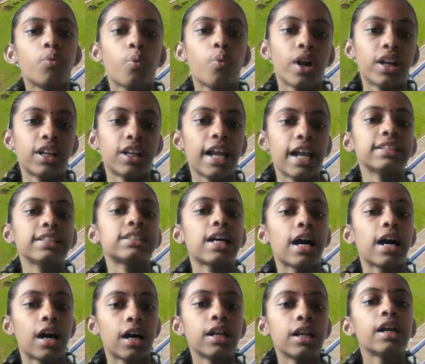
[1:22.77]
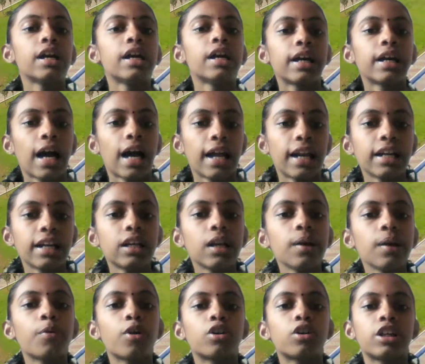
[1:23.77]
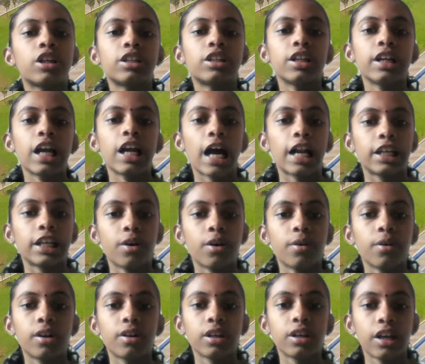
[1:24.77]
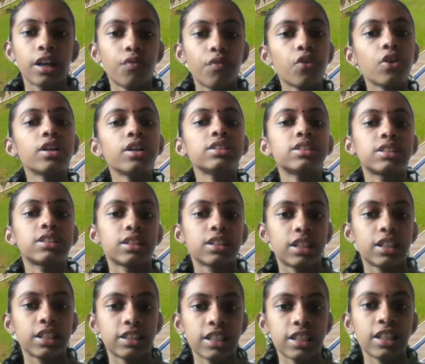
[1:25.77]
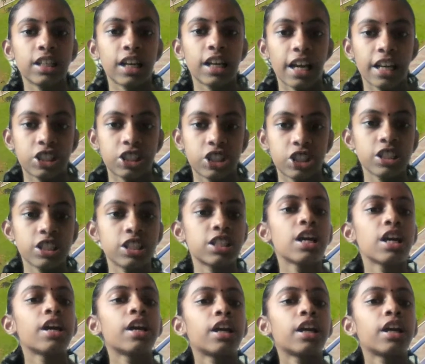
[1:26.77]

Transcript: Wetlands are currently protected under different designations,